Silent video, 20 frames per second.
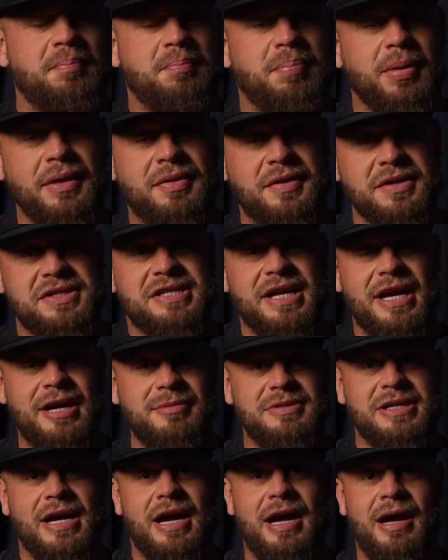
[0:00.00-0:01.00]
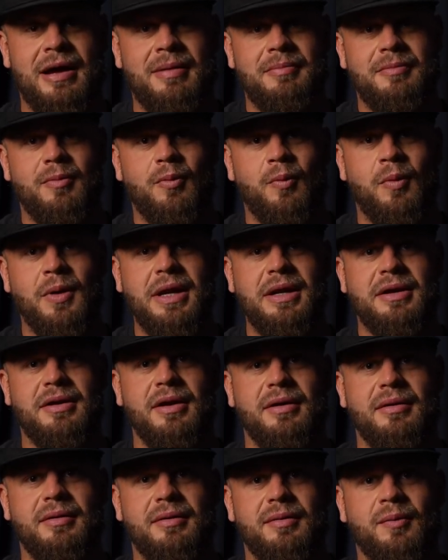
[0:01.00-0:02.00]
But at the same time, we need
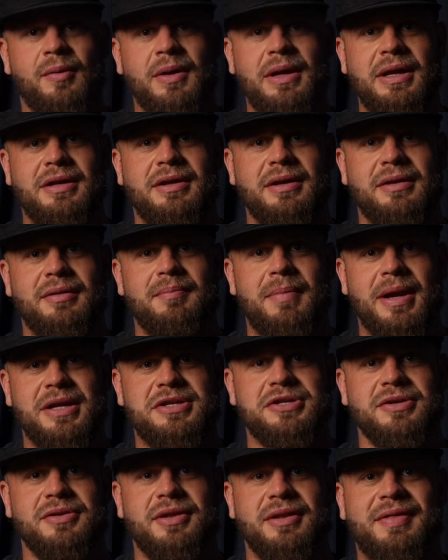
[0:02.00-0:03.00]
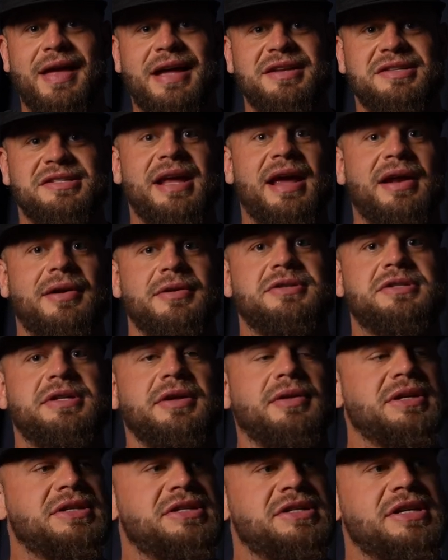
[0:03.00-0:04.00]
to make sure that standard
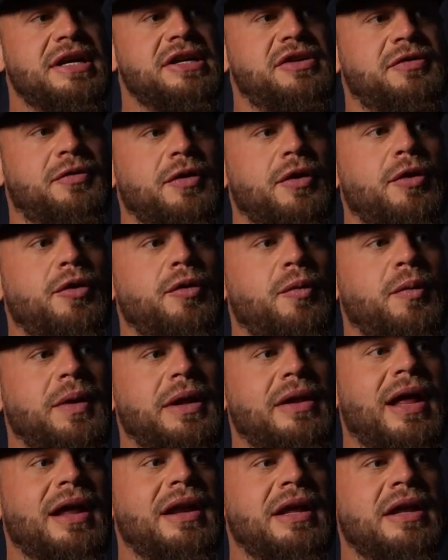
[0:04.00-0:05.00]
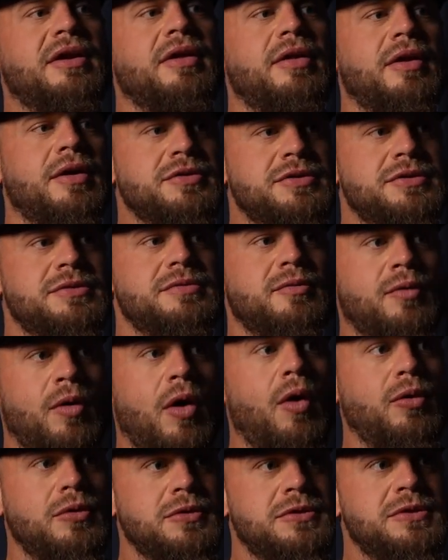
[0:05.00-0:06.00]
still exists for who we let into those
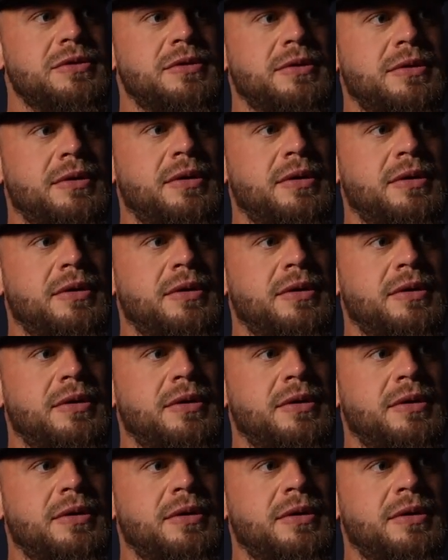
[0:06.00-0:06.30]
roles.